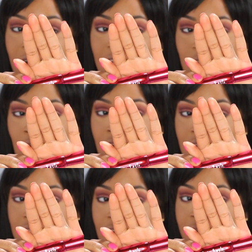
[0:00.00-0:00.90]
as an
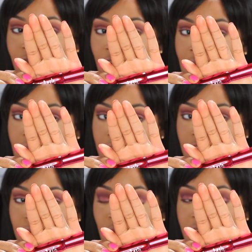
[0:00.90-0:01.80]
artist, I write and
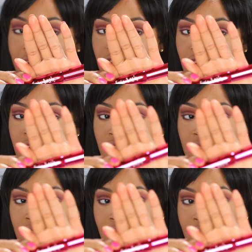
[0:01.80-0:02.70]
memoir and I journal,
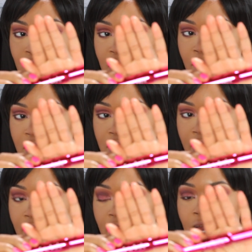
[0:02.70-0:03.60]
so that's why the pen's
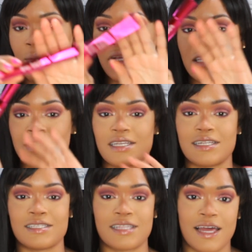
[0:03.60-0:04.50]
there. But this
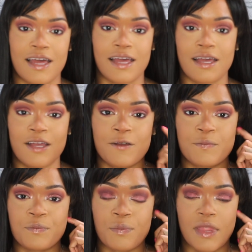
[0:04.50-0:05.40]
is the
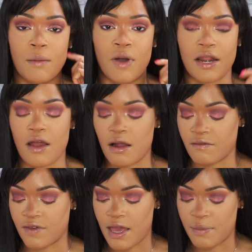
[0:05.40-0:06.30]

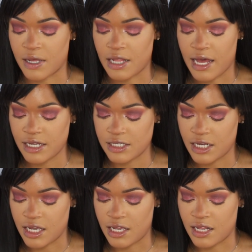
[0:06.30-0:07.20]
Bodyography Epic Lash,
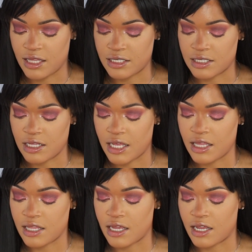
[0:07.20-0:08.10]
and this is a
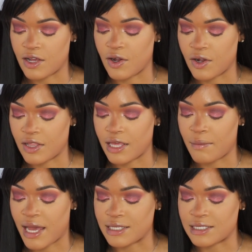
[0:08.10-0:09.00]
lengthening and curling
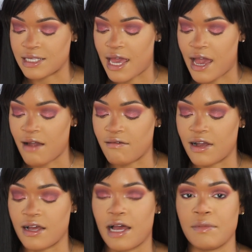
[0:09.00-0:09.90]

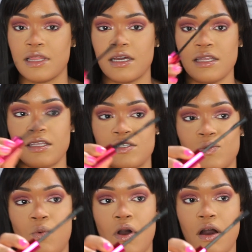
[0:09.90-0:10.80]
mascara. I mean, look at this
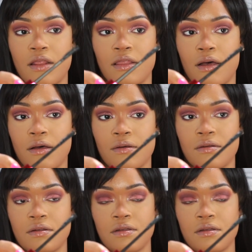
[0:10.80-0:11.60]
wand, though.